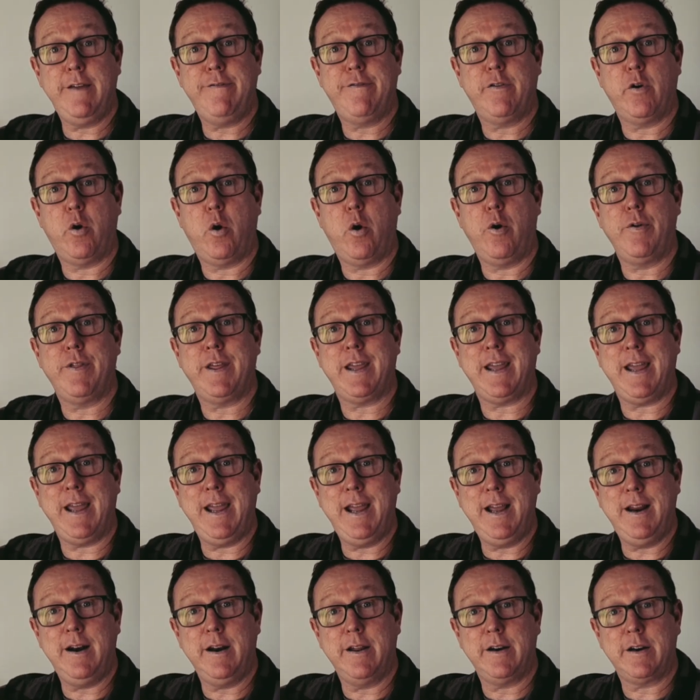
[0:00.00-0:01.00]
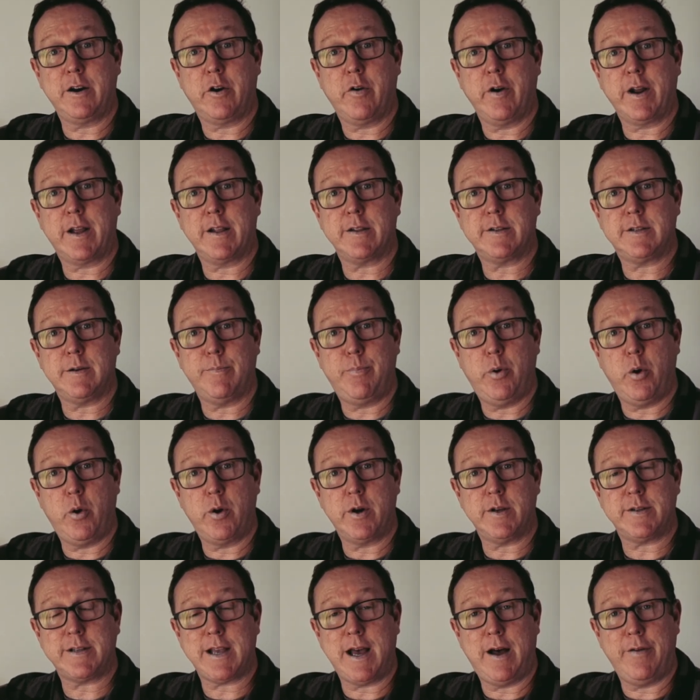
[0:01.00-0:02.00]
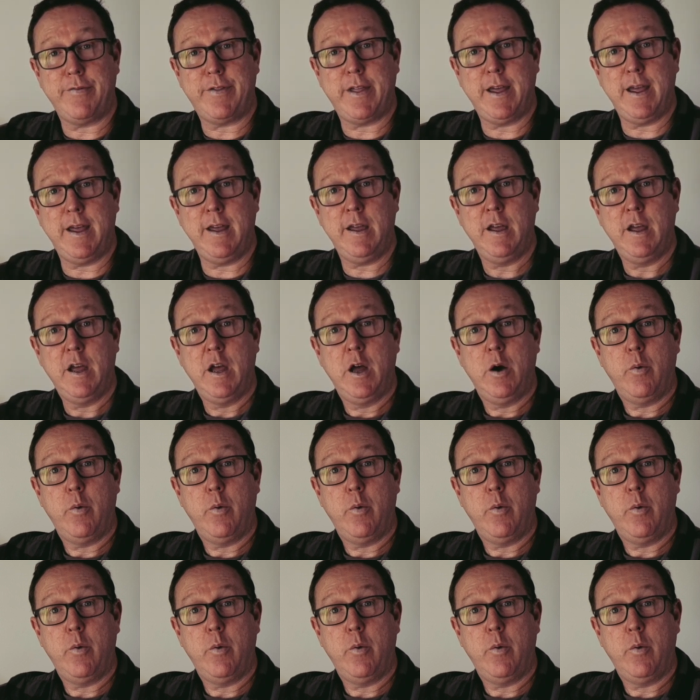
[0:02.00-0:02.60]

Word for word: for all the England cricket supporters out there,